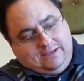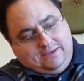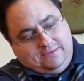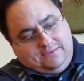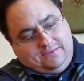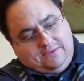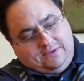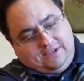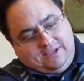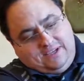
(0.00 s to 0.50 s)

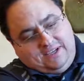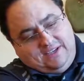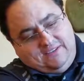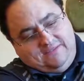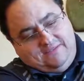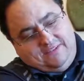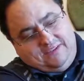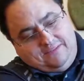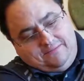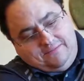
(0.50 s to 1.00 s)
I want to
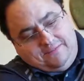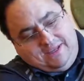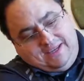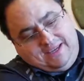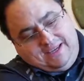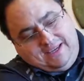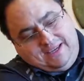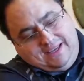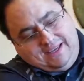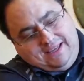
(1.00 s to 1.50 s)
give him
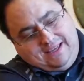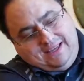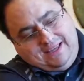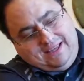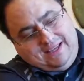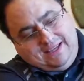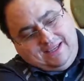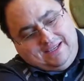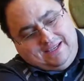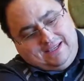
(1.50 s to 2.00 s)

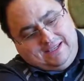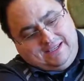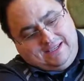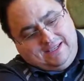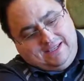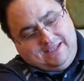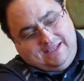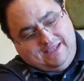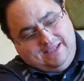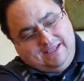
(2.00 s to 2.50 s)

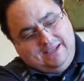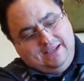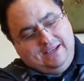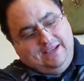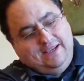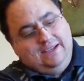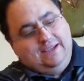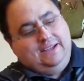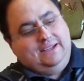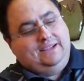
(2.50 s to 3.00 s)
this.
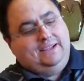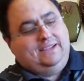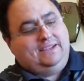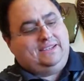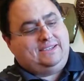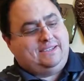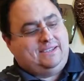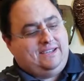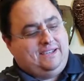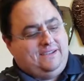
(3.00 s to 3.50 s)

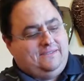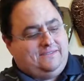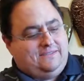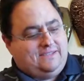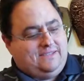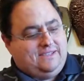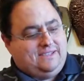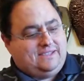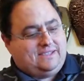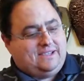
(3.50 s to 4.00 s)
Let's
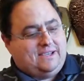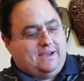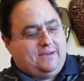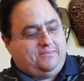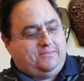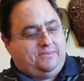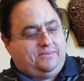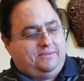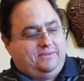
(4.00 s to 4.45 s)
lift this up.